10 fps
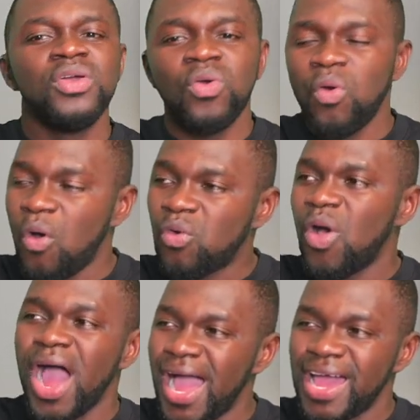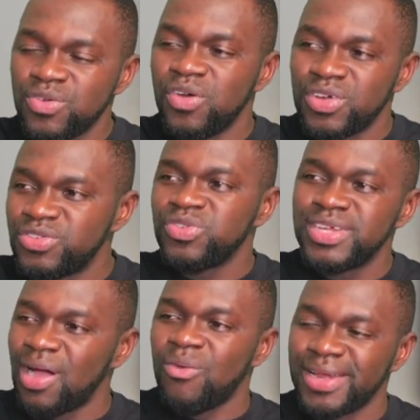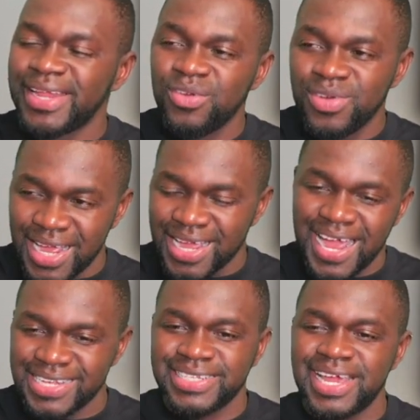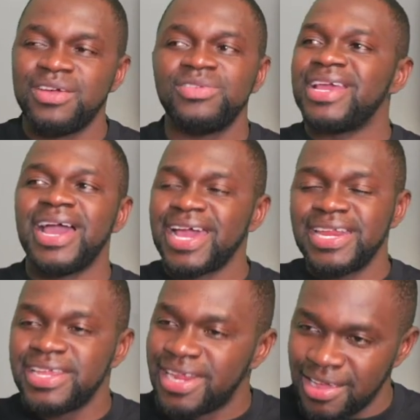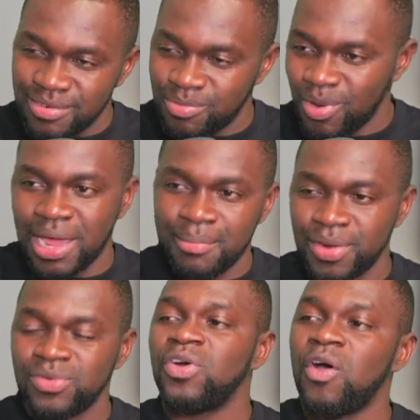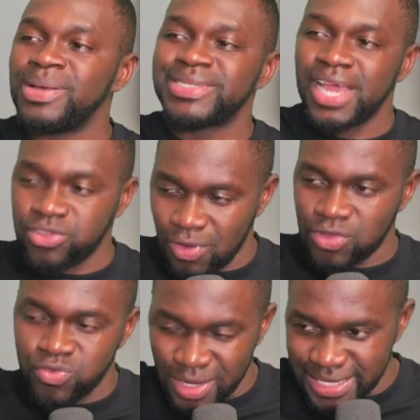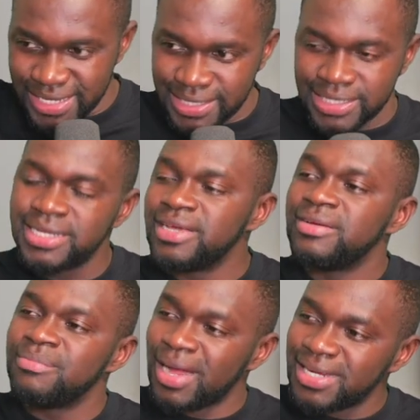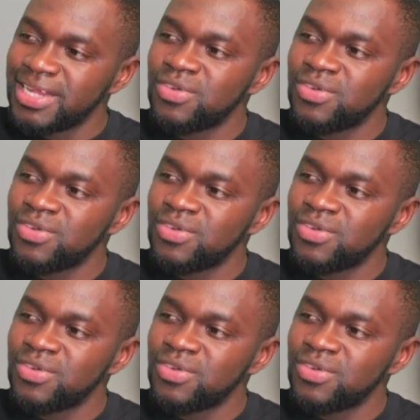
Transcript: Or quano do ya wadano in your cash now, the Acanina Bolamano, or best out was no said Monday no